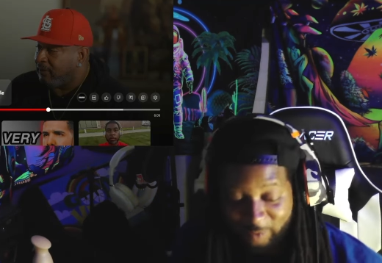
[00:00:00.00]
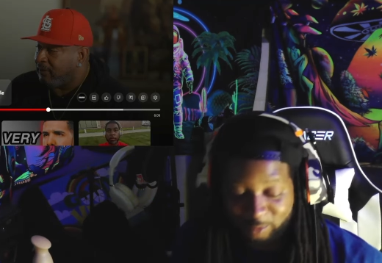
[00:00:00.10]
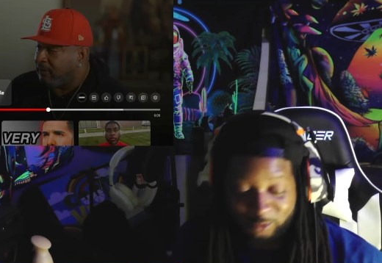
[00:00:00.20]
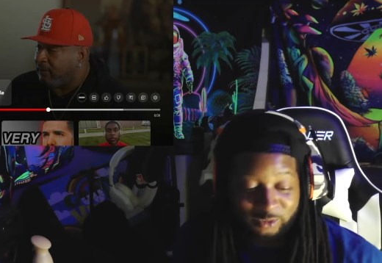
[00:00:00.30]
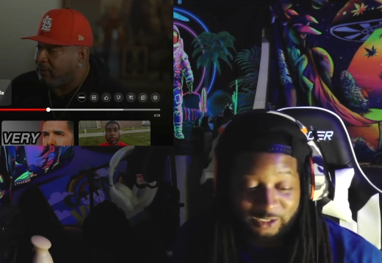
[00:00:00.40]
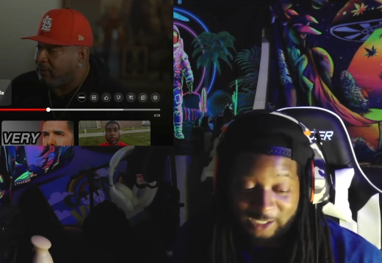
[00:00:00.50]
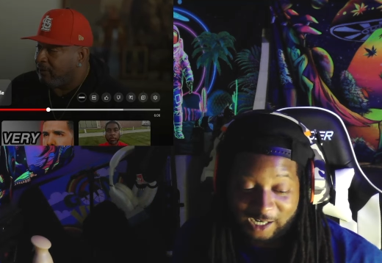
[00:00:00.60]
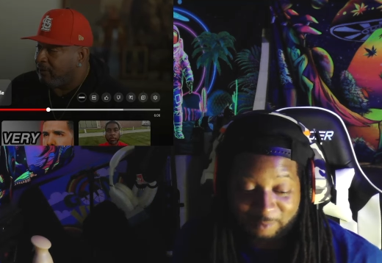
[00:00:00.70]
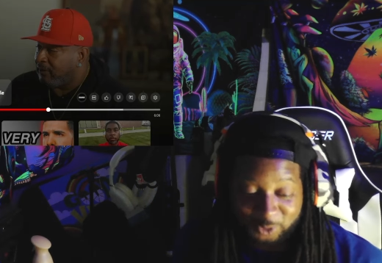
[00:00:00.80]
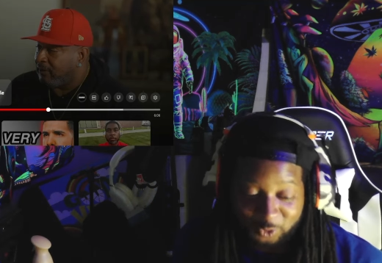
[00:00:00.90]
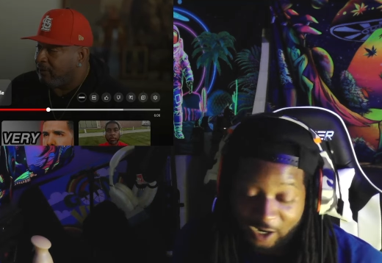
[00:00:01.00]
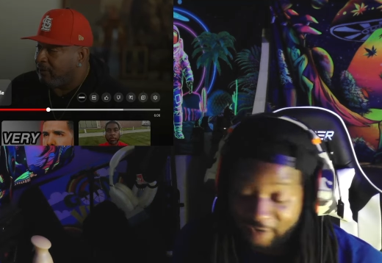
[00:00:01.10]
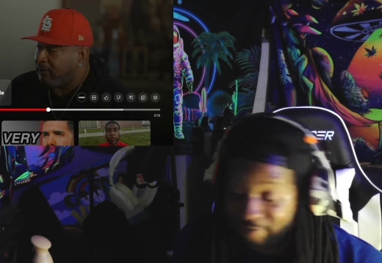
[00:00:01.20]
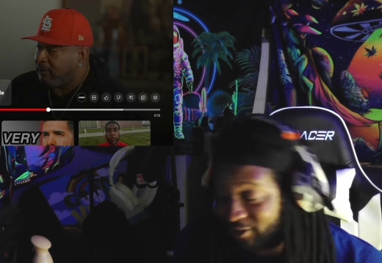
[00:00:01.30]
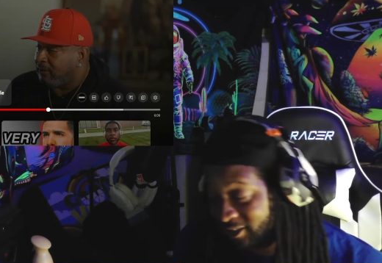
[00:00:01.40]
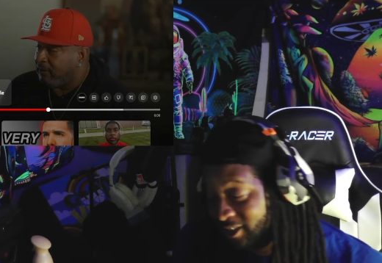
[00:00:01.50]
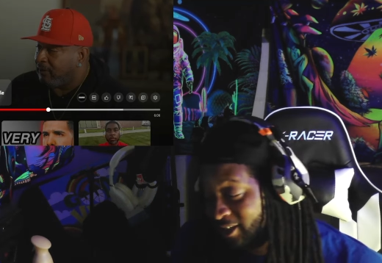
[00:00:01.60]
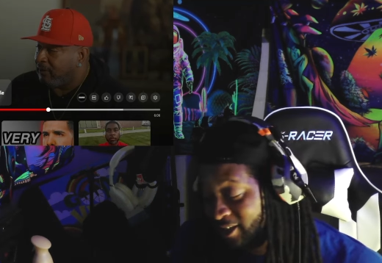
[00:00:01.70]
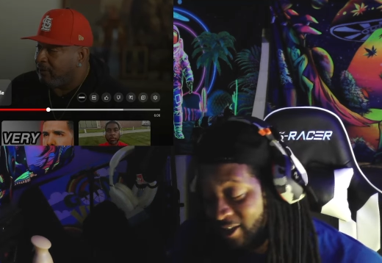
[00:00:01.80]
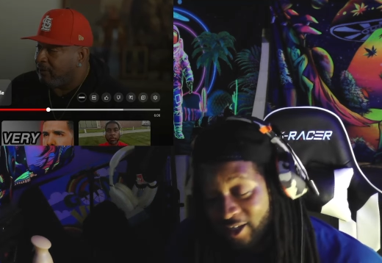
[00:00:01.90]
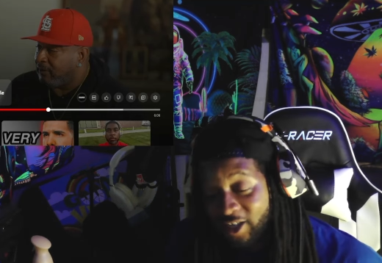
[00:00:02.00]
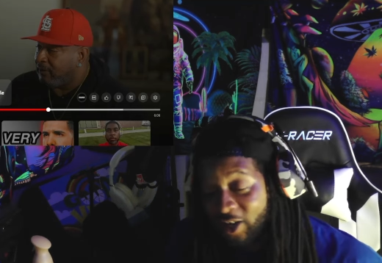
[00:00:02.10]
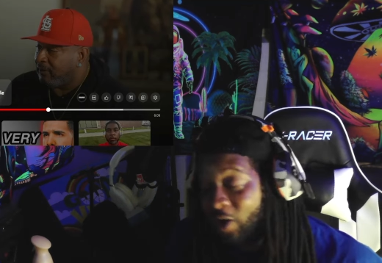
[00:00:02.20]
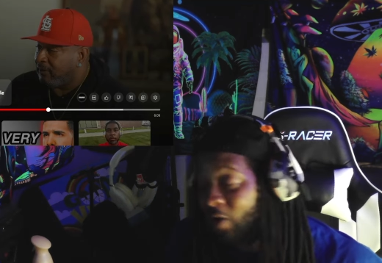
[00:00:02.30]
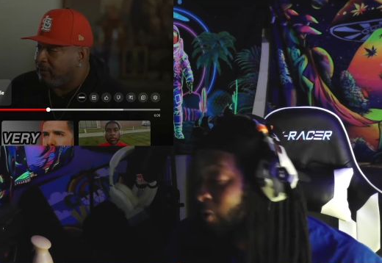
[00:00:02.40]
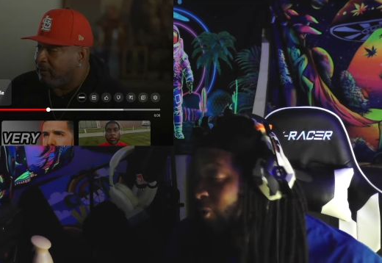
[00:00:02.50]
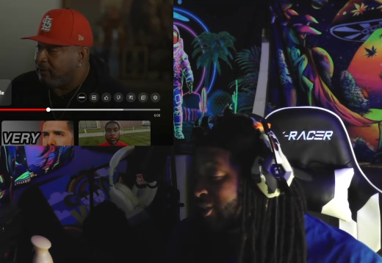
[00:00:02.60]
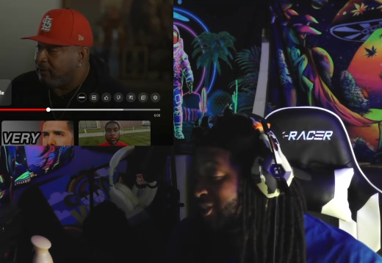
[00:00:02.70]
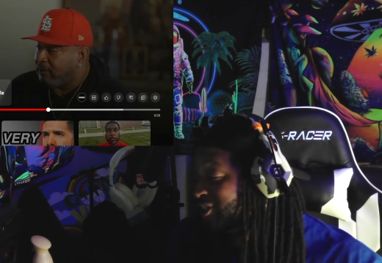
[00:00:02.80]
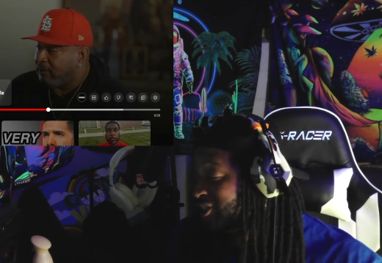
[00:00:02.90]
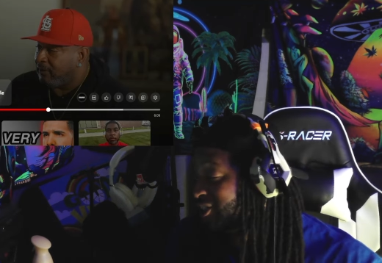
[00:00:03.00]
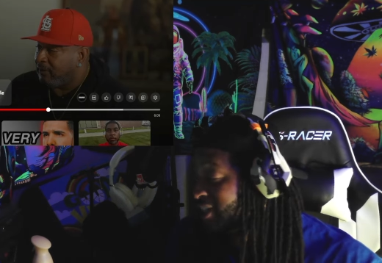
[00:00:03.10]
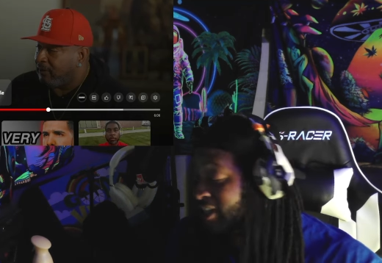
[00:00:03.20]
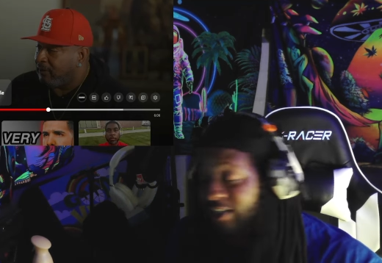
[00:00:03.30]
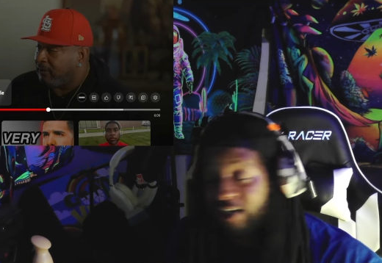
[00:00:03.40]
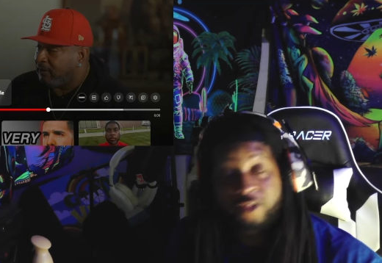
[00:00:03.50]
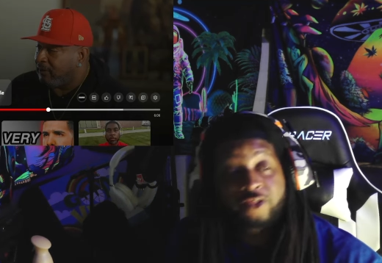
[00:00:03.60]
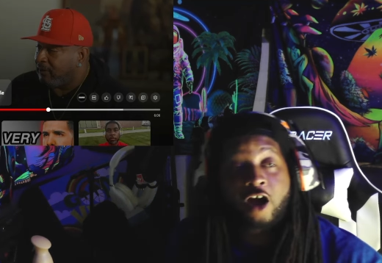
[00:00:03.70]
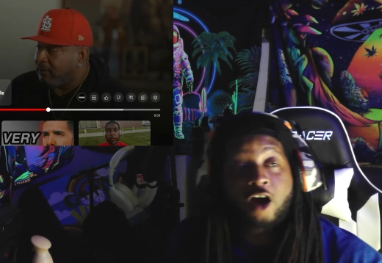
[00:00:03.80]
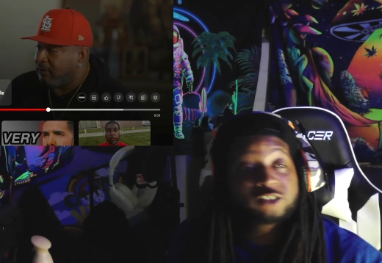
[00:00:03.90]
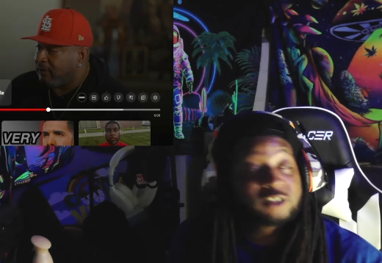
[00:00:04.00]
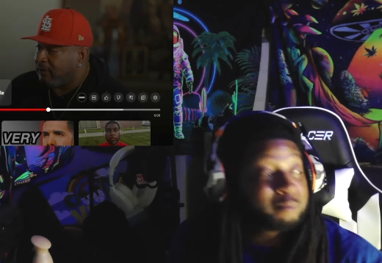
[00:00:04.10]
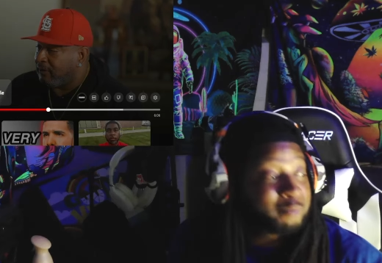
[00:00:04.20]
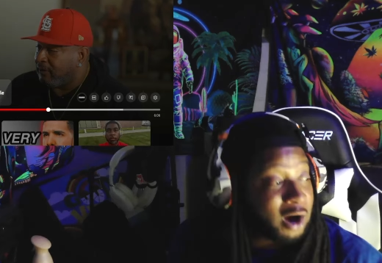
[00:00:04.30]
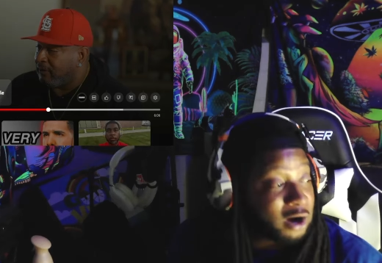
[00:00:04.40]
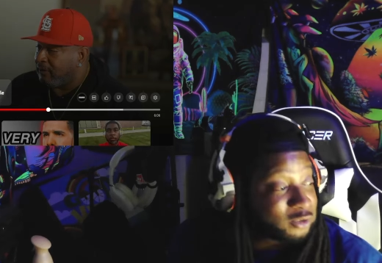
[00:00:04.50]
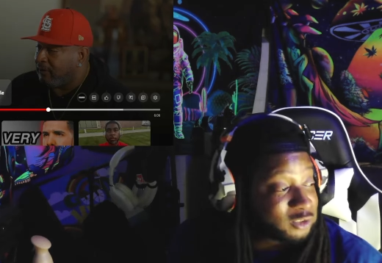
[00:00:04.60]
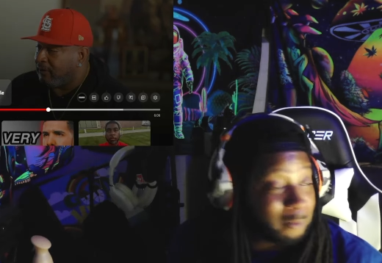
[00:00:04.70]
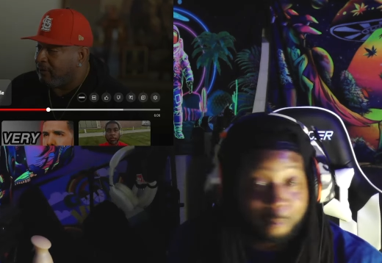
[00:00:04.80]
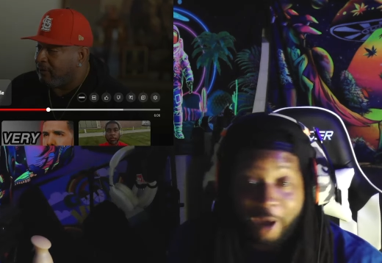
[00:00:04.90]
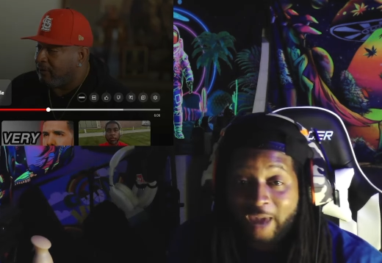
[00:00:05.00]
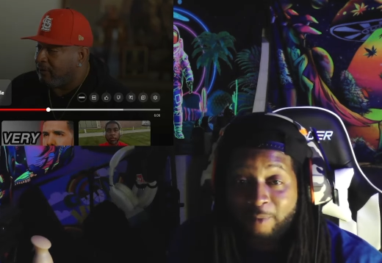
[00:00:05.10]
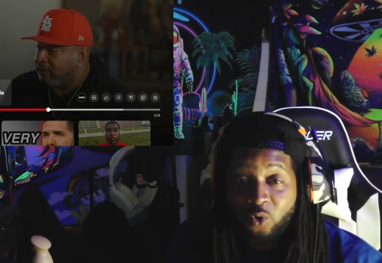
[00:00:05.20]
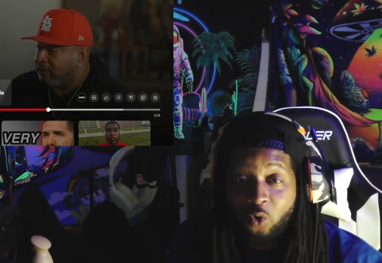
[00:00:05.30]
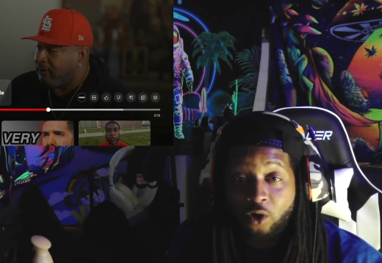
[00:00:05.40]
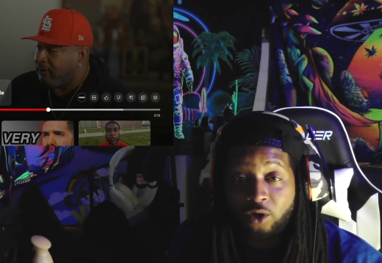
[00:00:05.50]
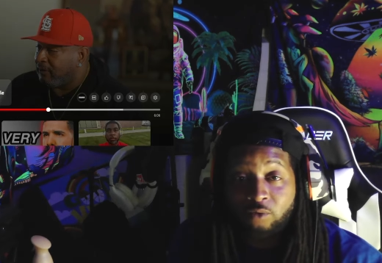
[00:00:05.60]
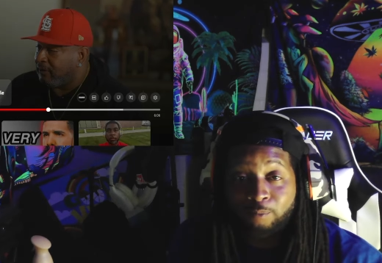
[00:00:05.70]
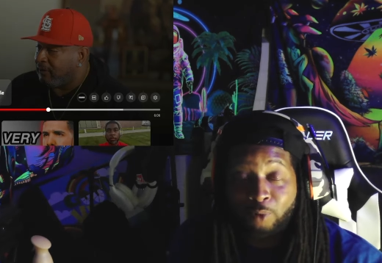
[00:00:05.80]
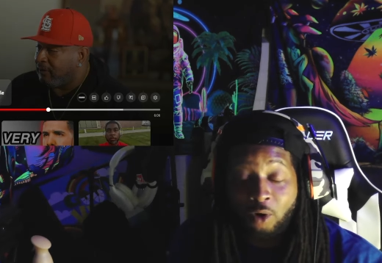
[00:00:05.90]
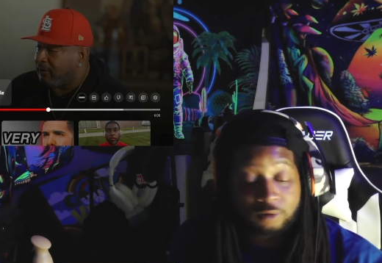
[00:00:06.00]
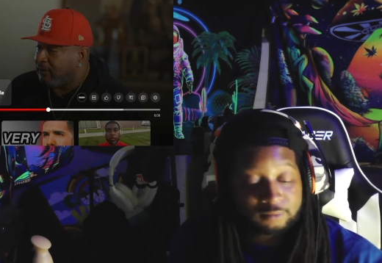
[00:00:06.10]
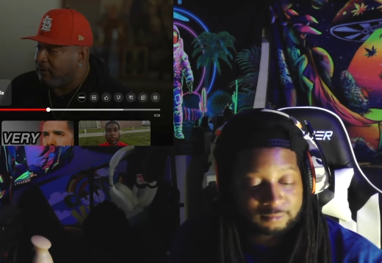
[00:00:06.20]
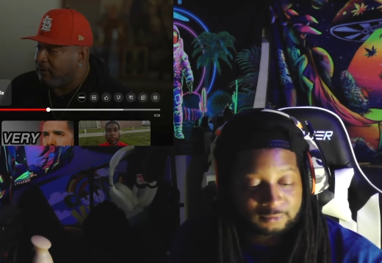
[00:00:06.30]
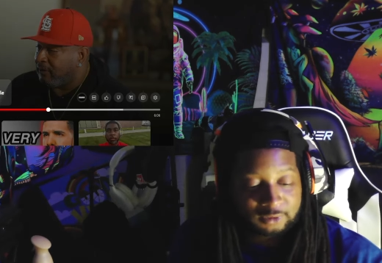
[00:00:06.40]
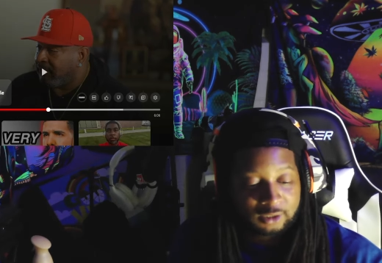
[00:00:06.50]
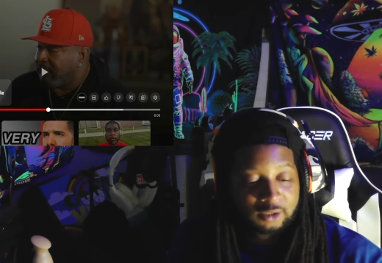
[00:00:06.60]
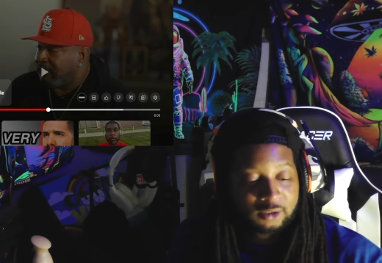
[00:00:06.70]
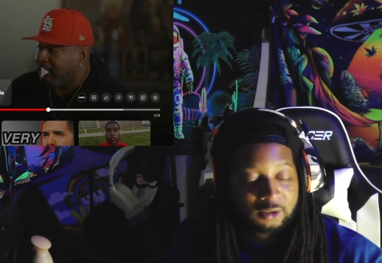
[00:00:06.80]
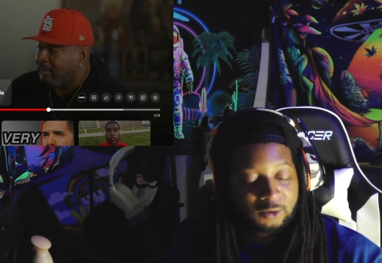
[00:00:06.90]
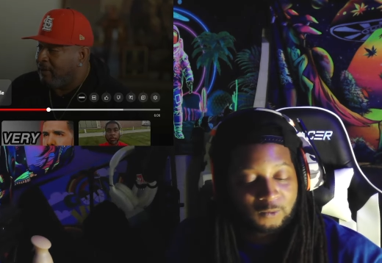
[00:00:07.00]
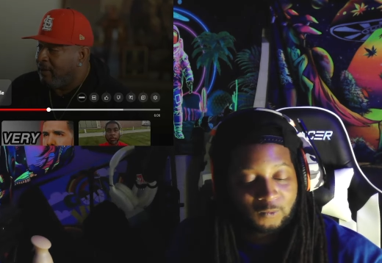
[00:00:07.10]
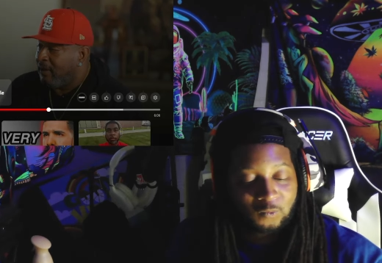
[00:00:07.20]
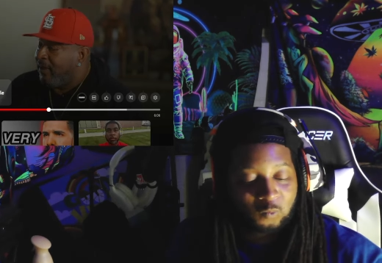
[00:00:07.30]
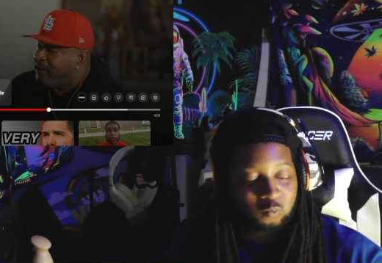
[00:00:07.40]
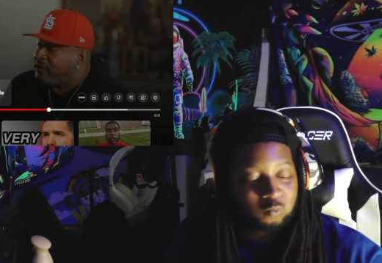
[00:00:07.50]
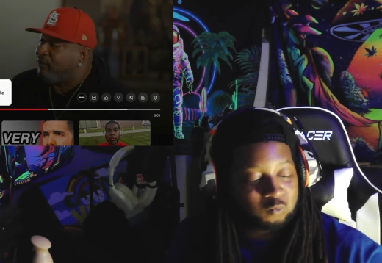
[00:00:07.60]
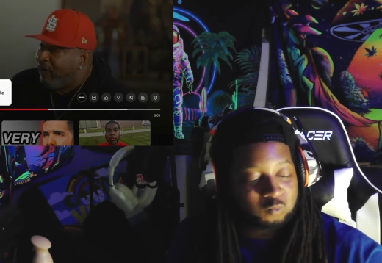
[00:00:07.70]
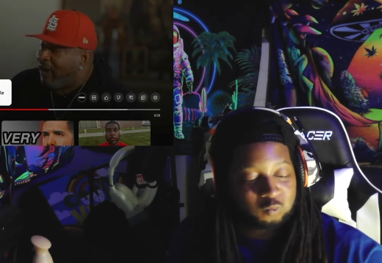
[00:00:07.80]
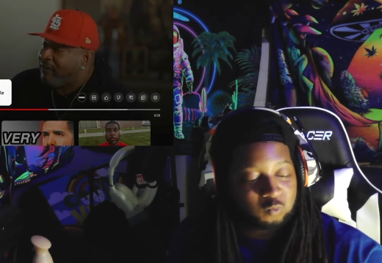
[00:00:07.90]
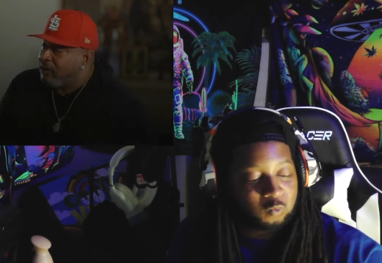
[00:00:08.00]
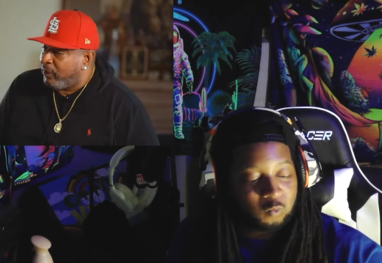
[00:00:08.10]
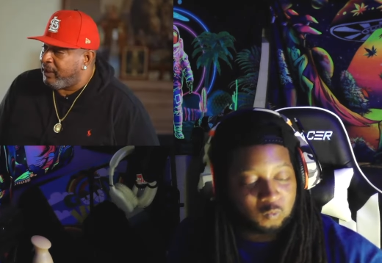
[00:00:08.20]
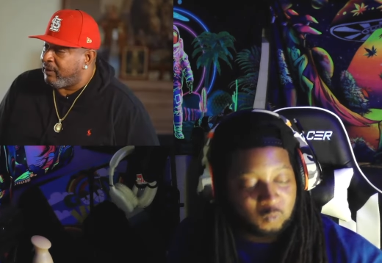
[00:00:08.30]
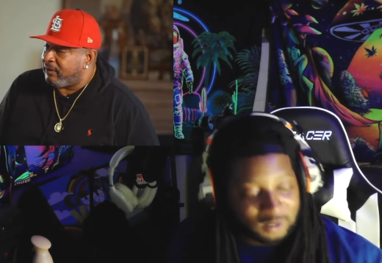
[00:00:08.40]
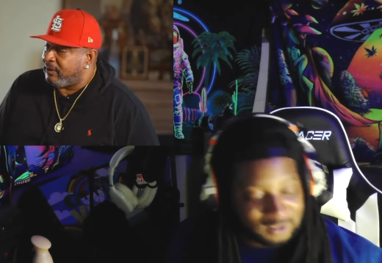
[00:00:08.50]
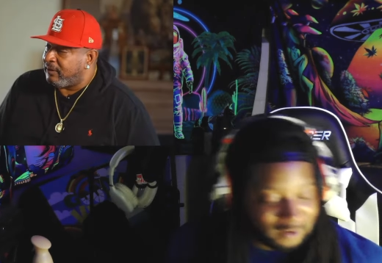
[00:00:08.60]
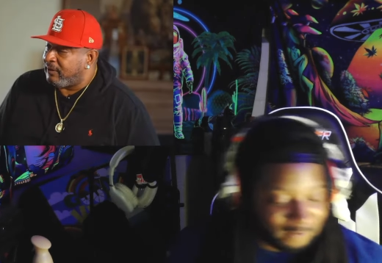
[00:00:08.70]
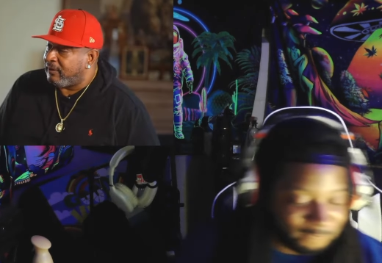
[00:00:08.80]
Speaker 1: between a couple drivers. Holy shit! A thousand bottles of baby oil, bro. It's very weird. What the